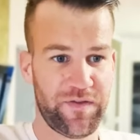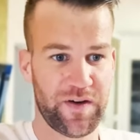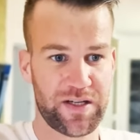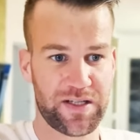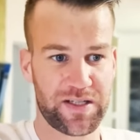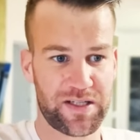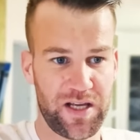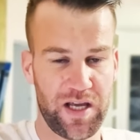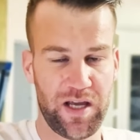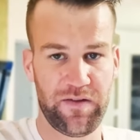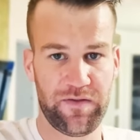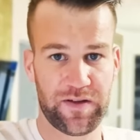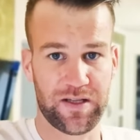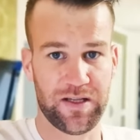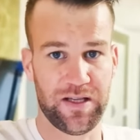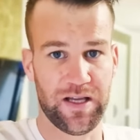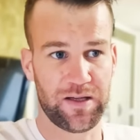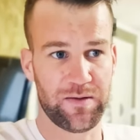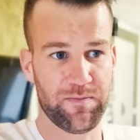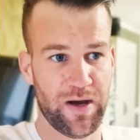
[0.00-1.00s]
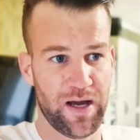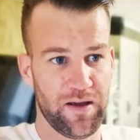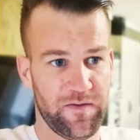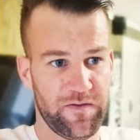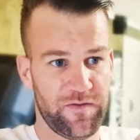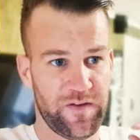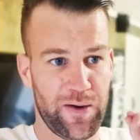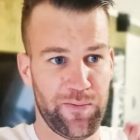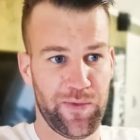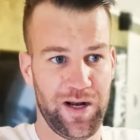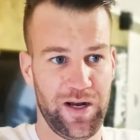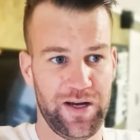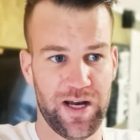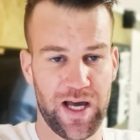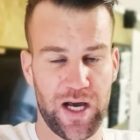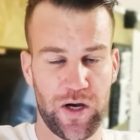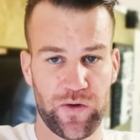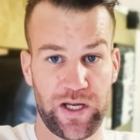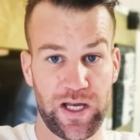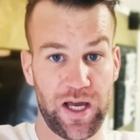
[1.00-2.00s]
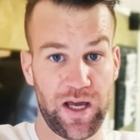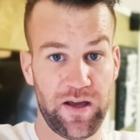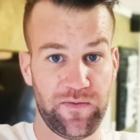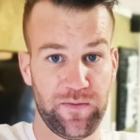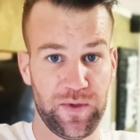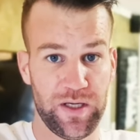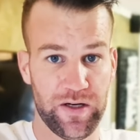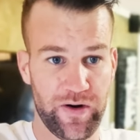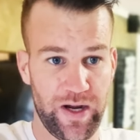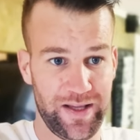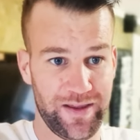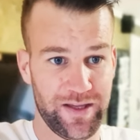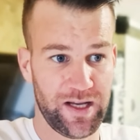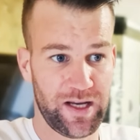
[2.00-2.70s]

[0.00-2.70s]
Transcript: first gift that my family now gave me, right? They